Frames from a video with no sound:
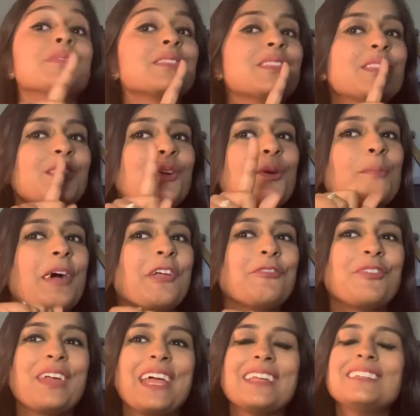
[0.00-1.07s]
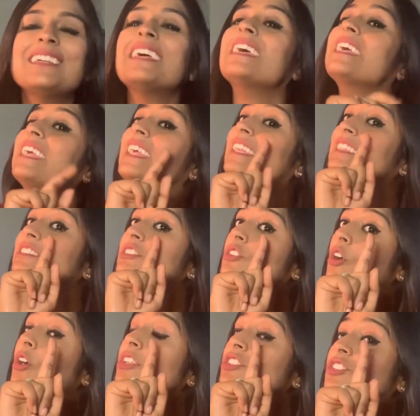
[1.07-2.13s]
No, my friend, it is
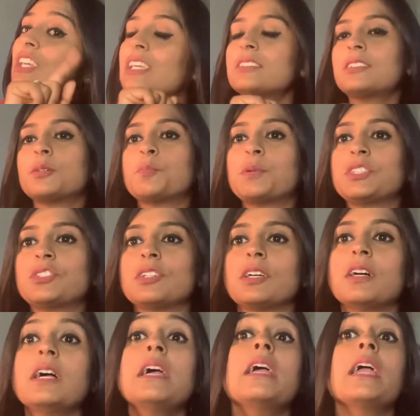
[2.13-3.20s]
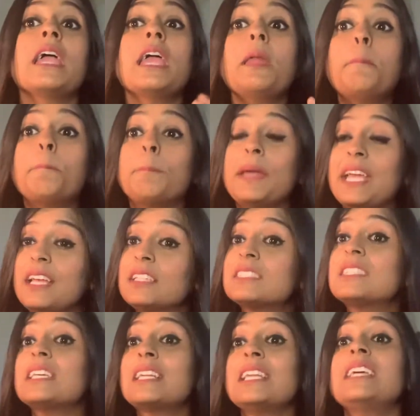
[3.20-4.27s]
not just a picture. It
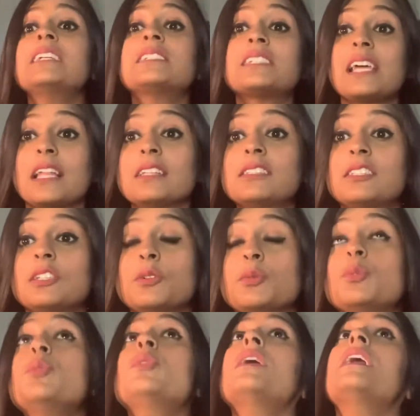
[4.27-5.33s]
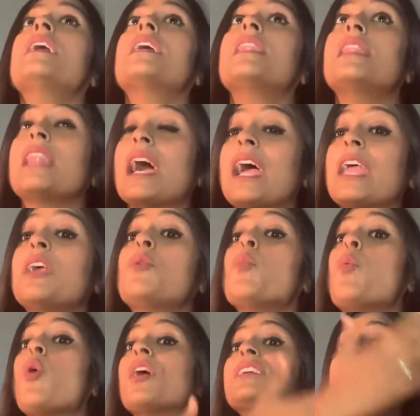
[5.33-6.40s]
basically tells you
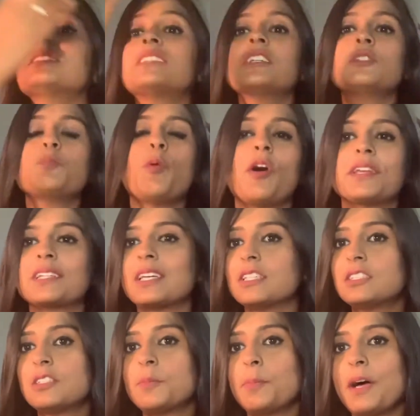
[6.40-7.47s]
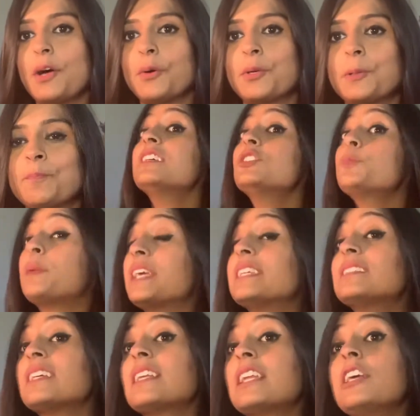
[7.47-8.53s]
what is this podcast about? It's
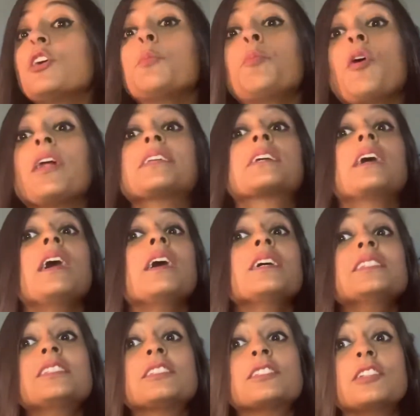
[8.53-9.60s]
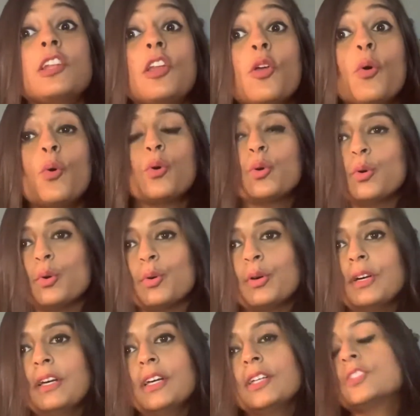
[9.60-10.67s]
basically a podcast logo.
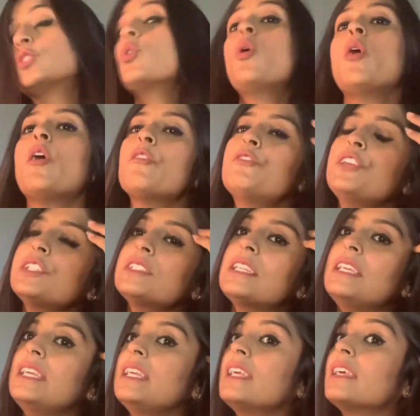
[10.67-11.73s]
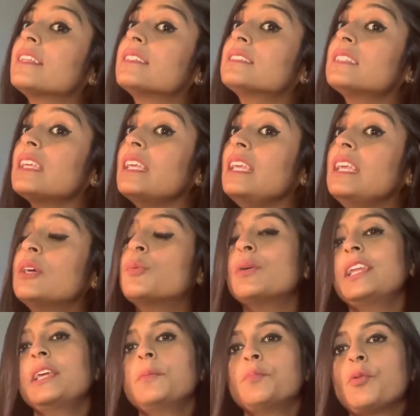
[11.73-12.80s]
So obviously it is
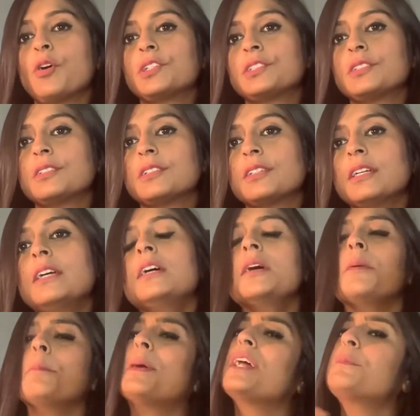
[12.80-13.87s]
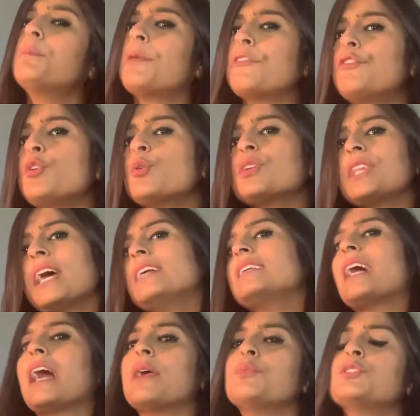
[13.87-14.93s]
equally important. But before that,
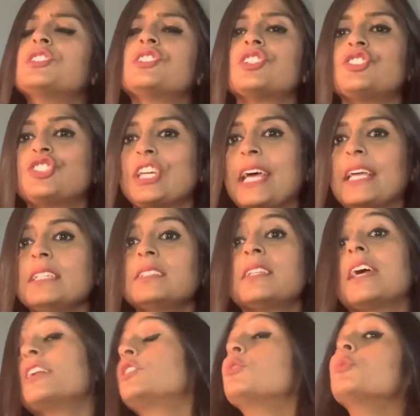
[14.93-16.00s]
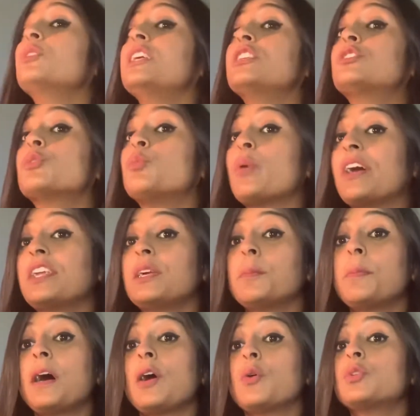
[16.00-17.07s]
I would suggest that you need to worry
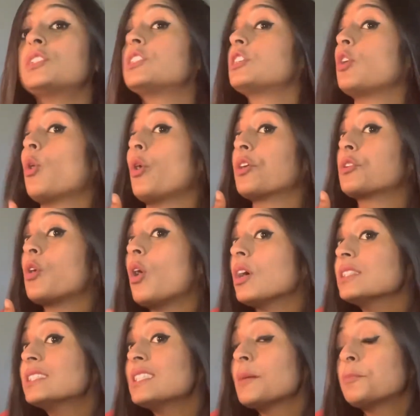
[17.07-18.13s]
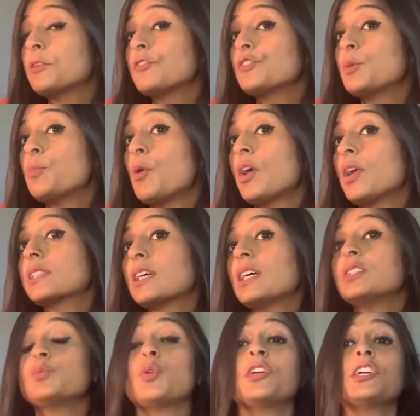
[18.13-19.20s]
about your concept of the
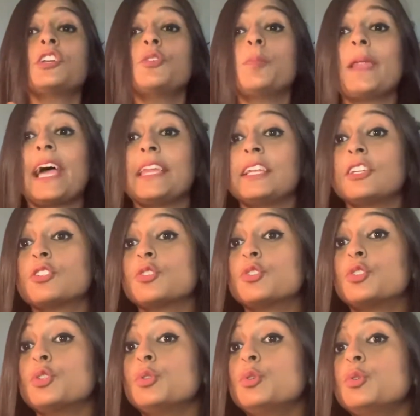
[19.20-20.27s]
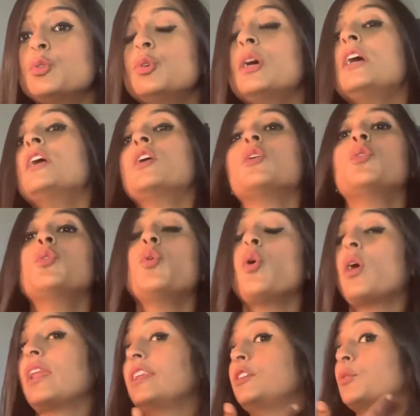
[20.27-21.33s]
podcast. What are you planning to do? Who
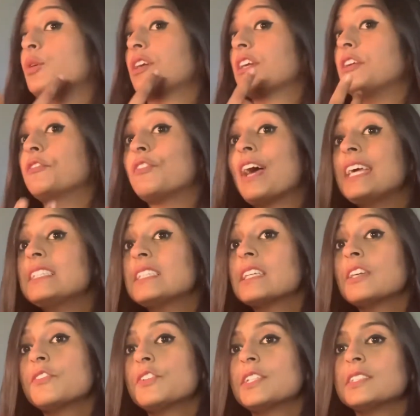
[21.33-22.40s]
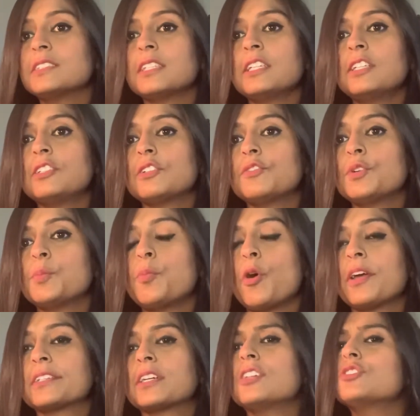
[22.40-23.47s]
all you are inviting if it is an interview
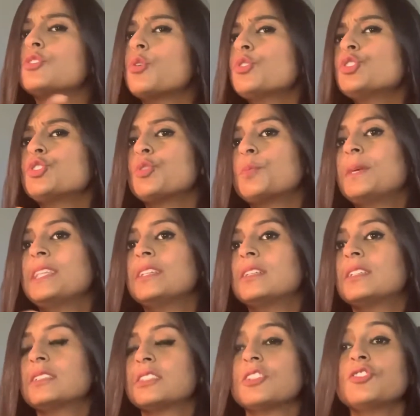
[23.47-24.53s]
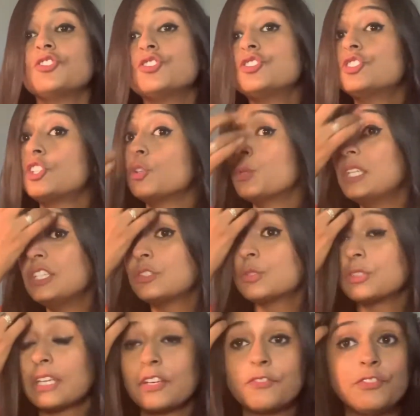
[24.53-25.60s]
podcast? Those should be the decisions you need to
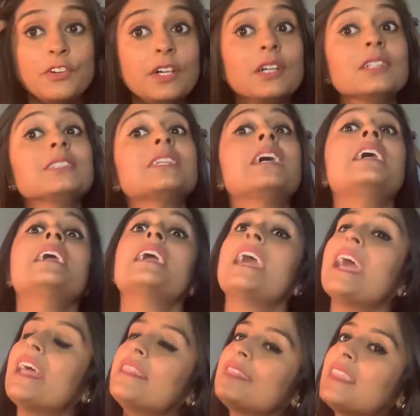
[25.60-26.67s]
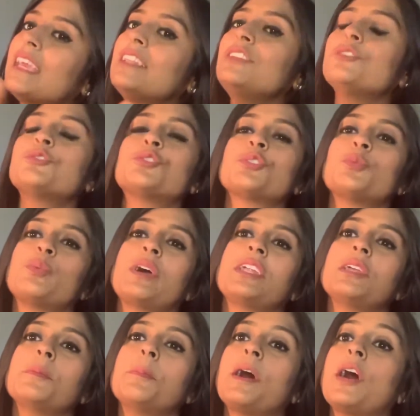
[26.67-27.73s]
take first. And then you should
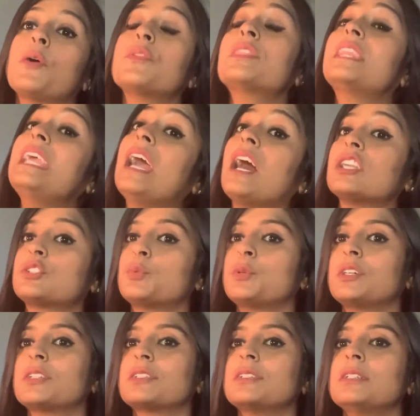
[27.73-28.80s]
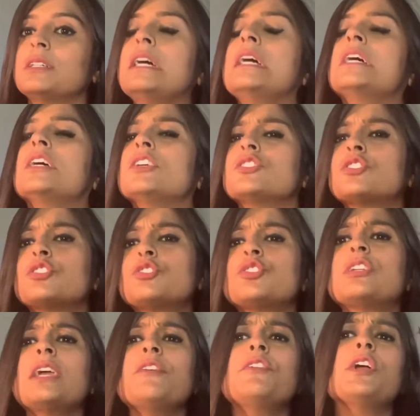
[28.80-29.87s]
worry about the artwork. So
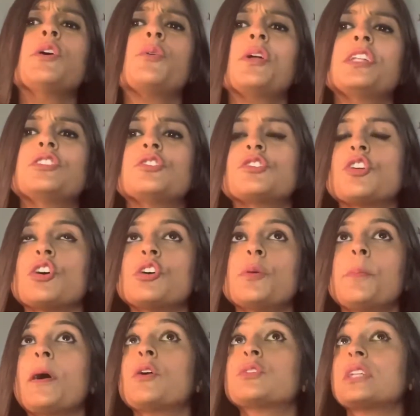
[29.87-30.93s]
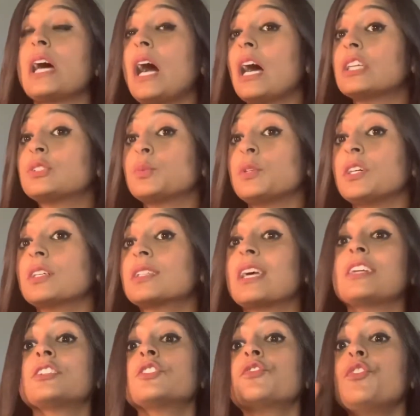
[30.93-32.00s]
today we are going to talk about artwork.
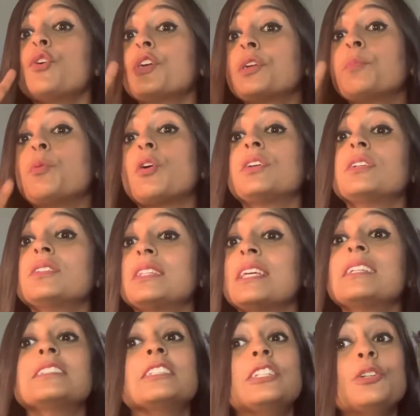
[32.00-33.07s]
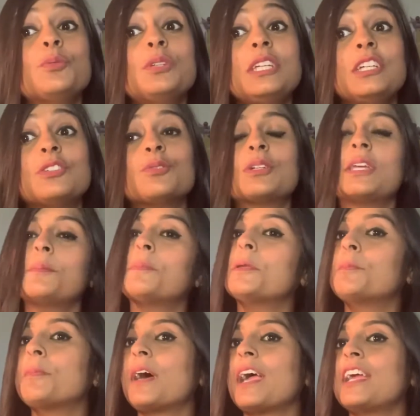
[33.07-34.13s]
That is 4 important things you need to keep
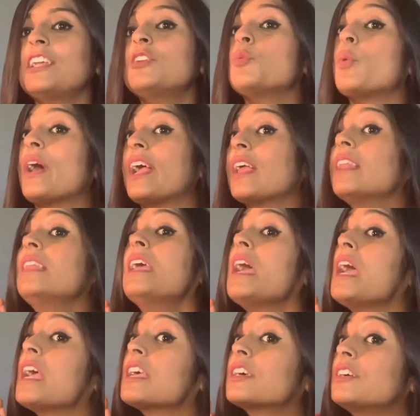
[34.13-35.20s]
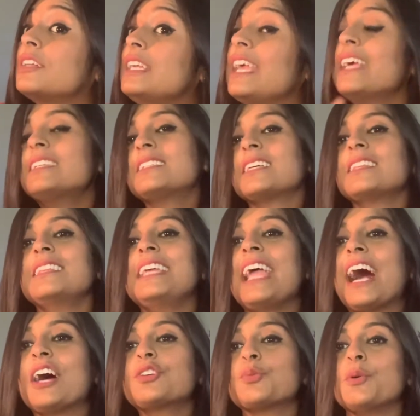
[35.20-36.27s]
in mind while creating the
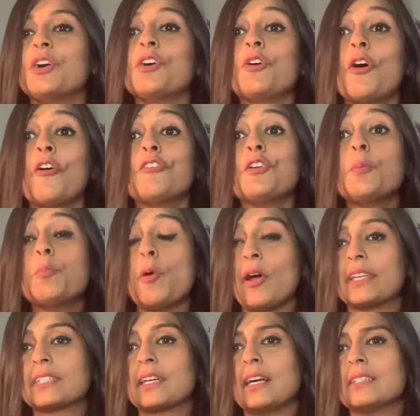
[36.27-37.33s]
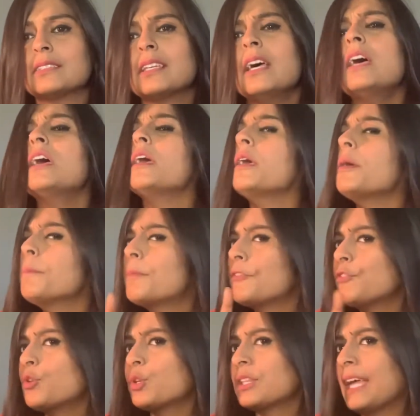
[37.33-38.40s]
artwork of your podcast.
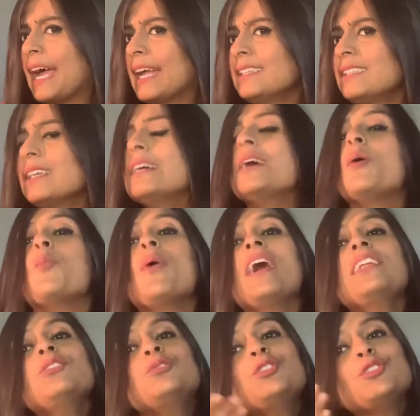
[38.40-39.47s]
Before that, why don't you